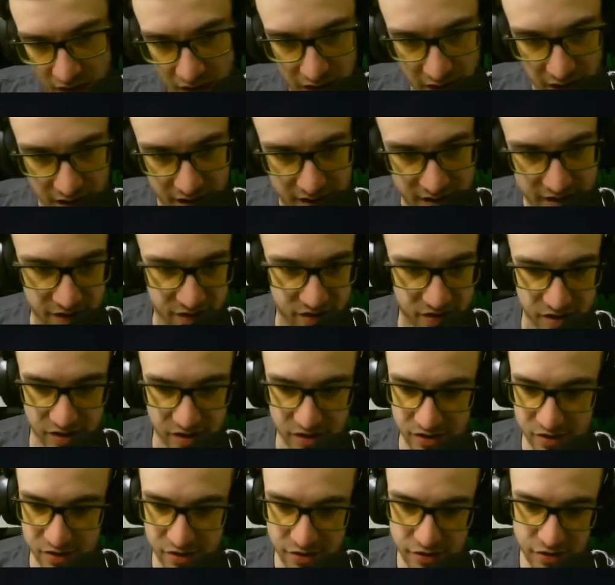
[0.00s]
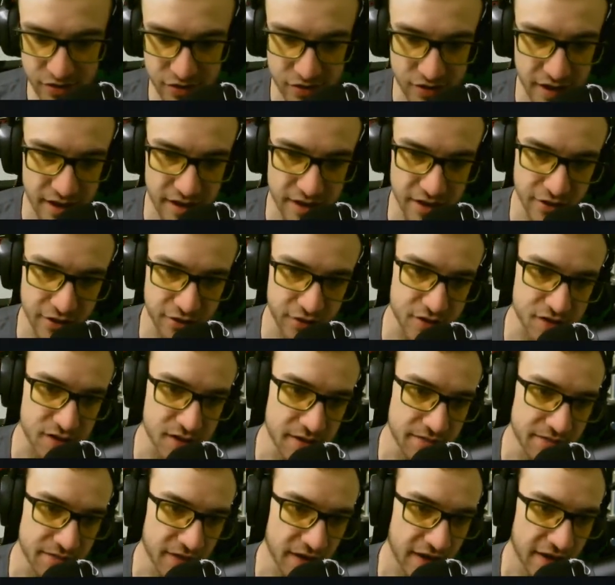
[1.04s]
At tier 2, you get an increased
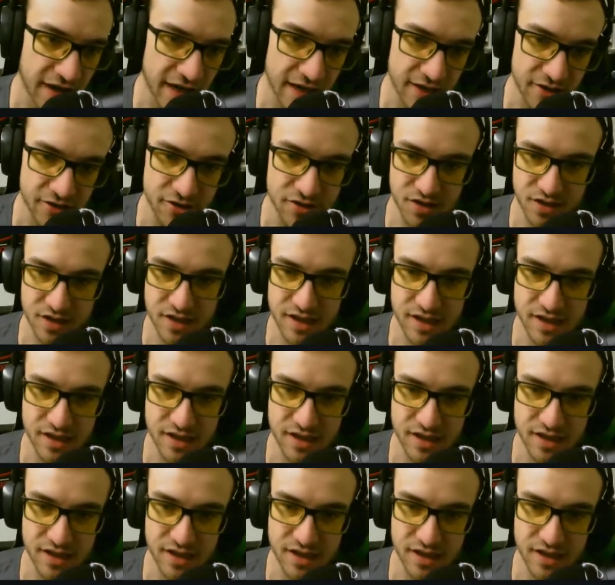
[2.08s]
hipfire accuracy.